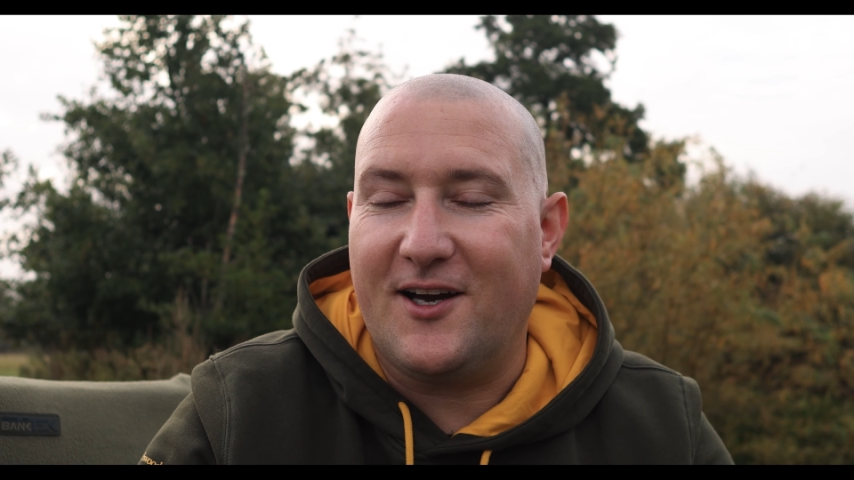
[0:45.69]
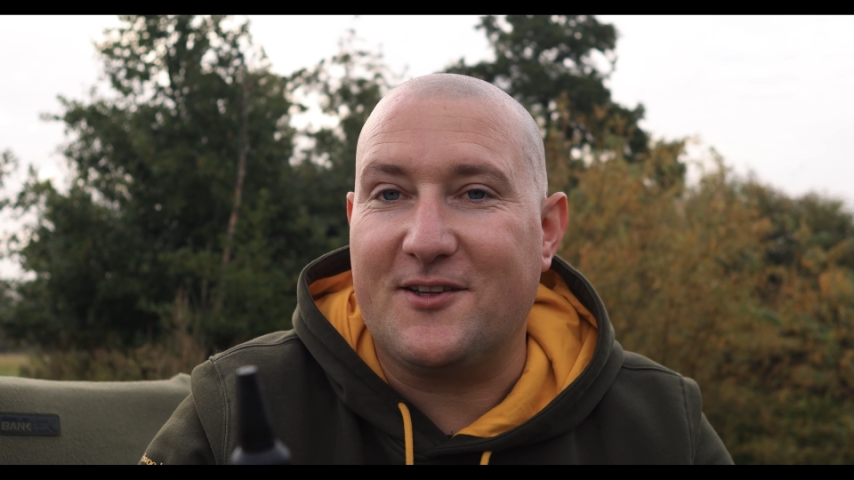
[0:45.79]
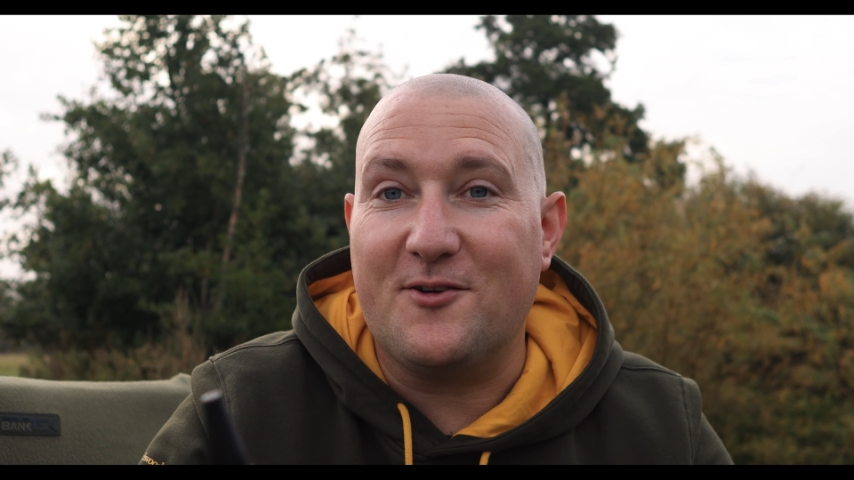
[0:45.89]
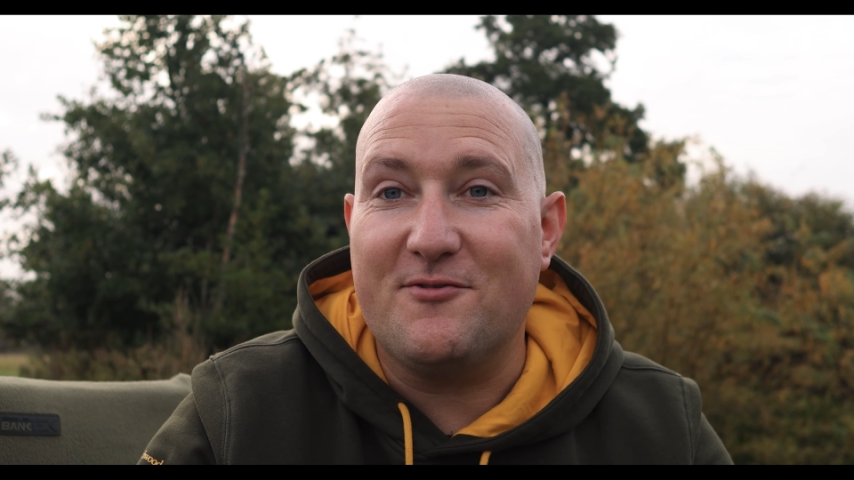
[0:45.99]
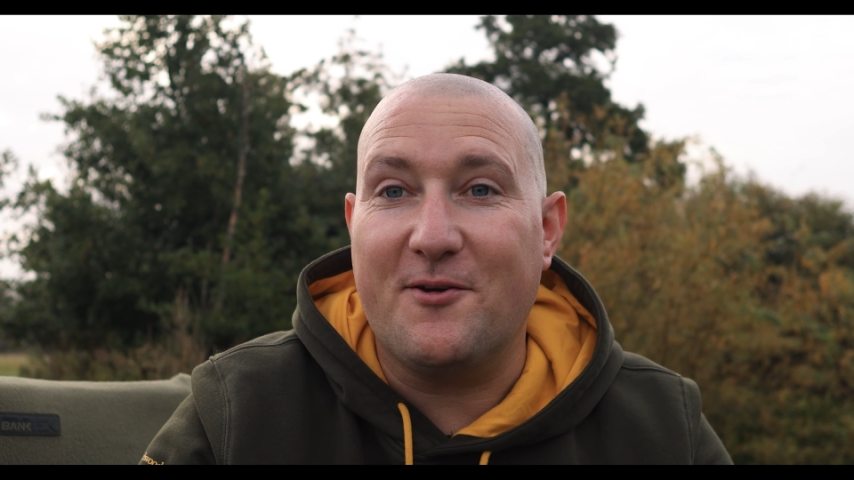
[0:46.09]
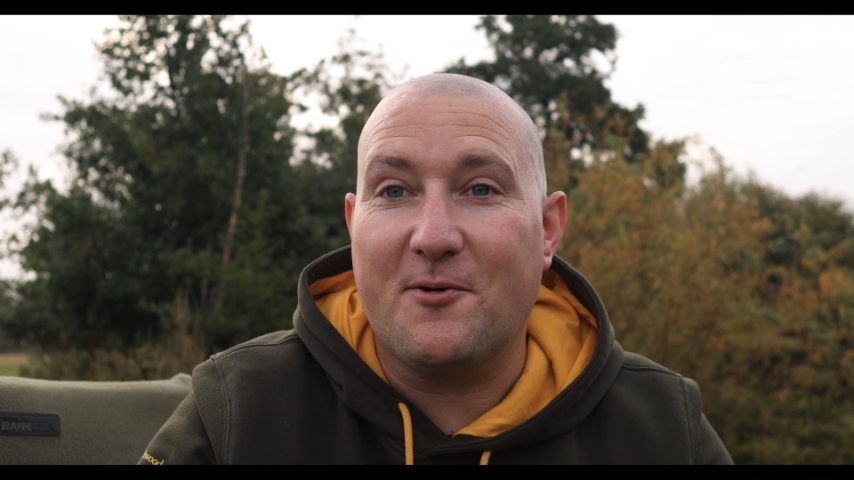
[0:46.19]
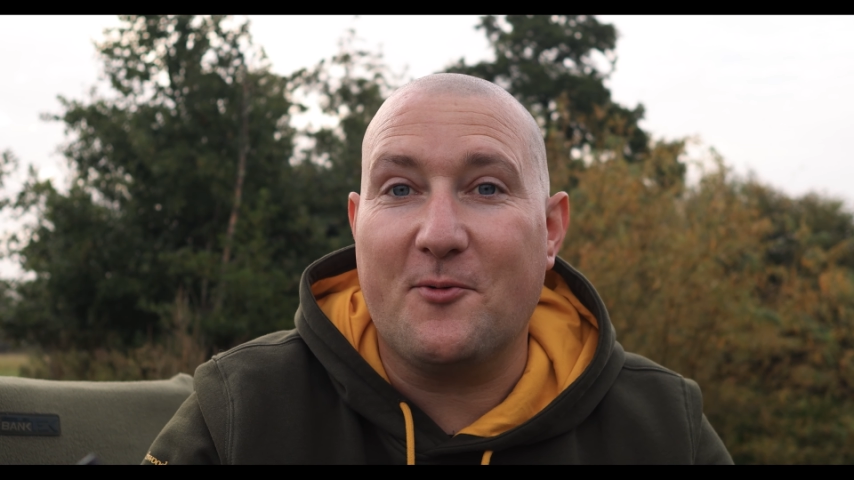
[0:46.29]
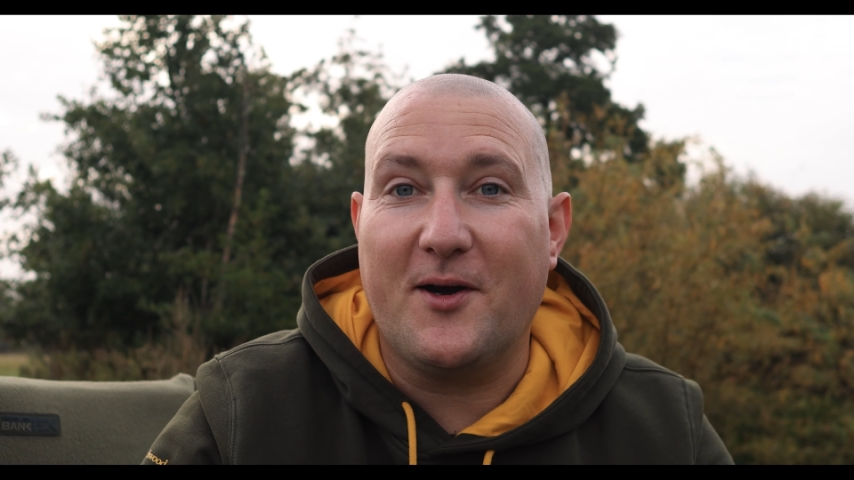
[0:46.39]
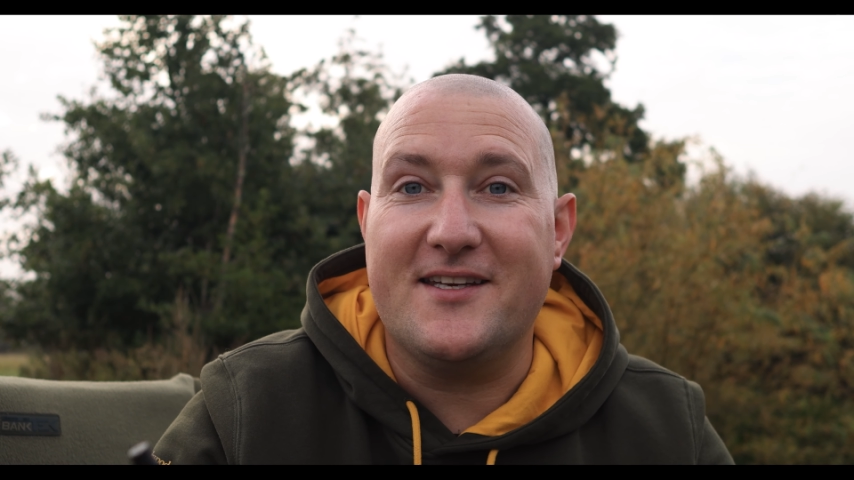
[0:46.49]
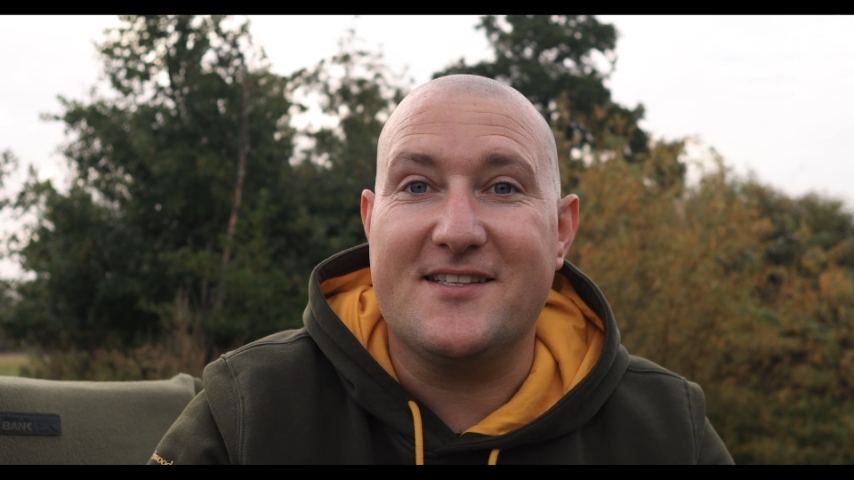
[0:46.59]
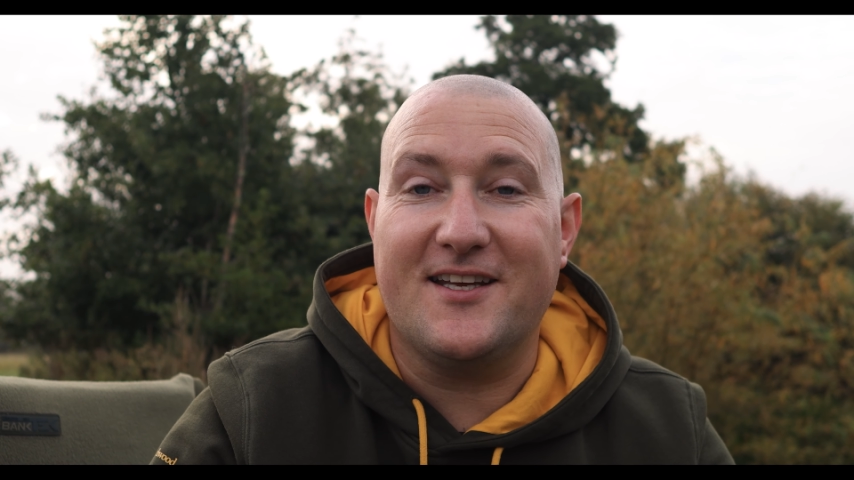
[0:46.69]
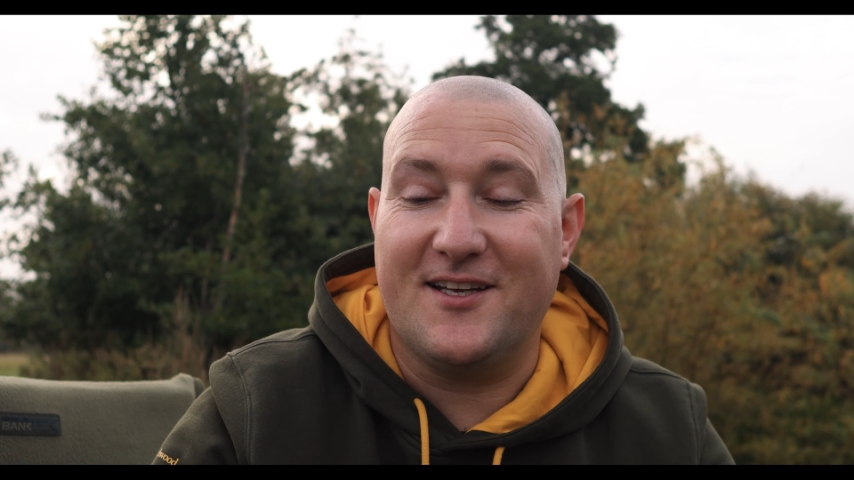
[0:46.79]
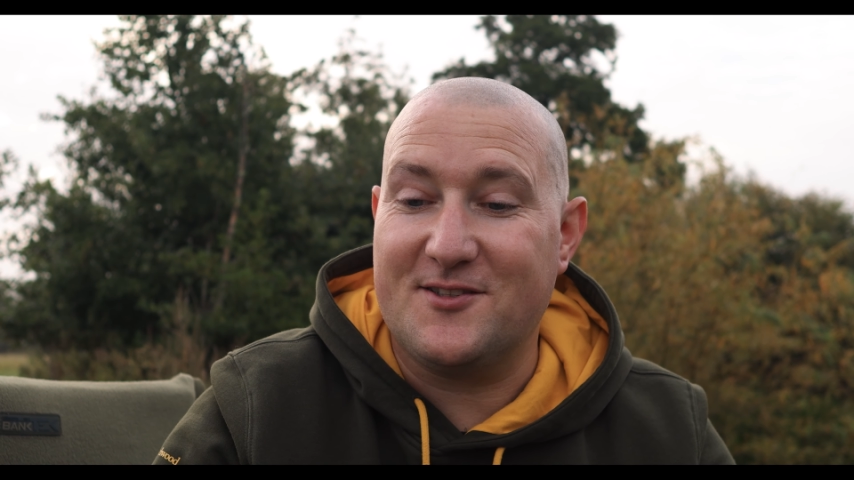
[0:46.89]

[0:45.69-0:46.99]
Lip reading: I don't really want to waste it